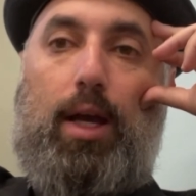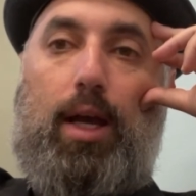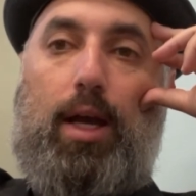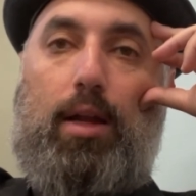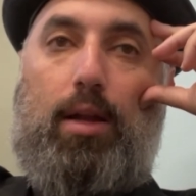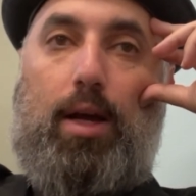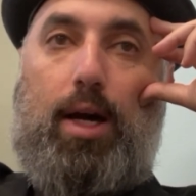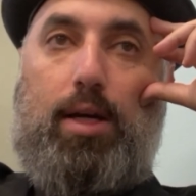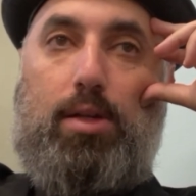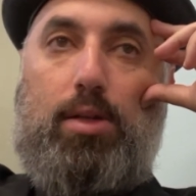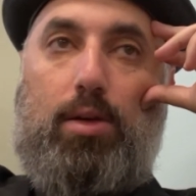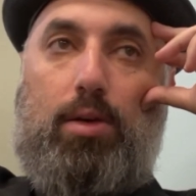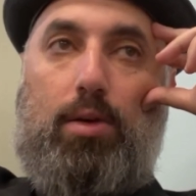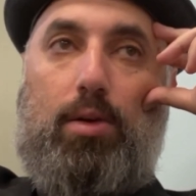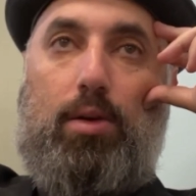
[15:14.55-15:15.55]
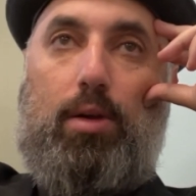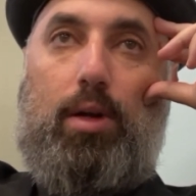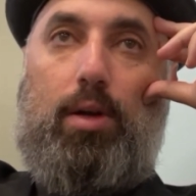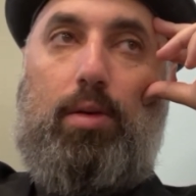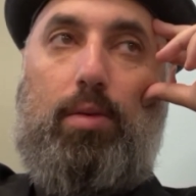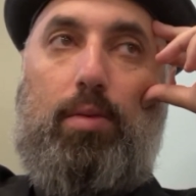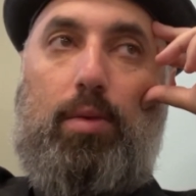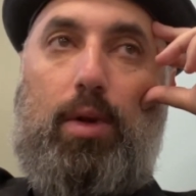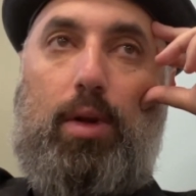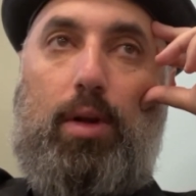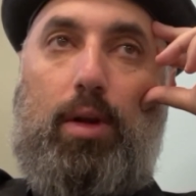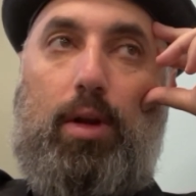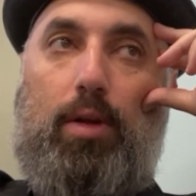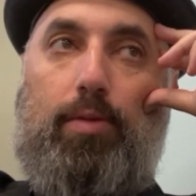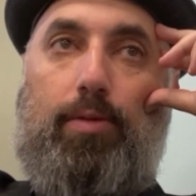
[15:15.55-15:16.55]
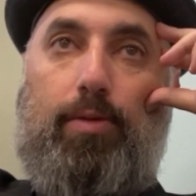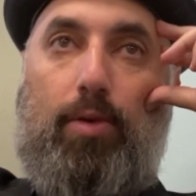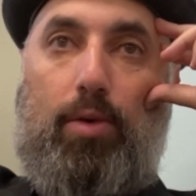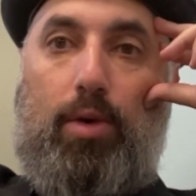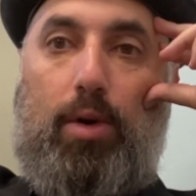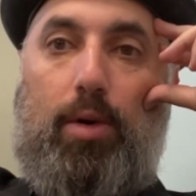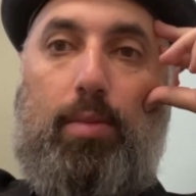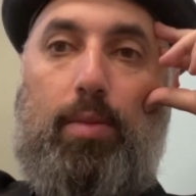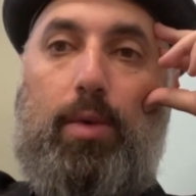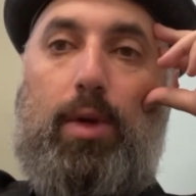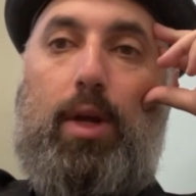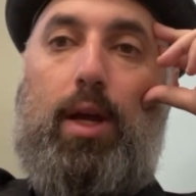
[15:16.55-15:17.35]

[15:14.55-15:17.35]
and logical and informed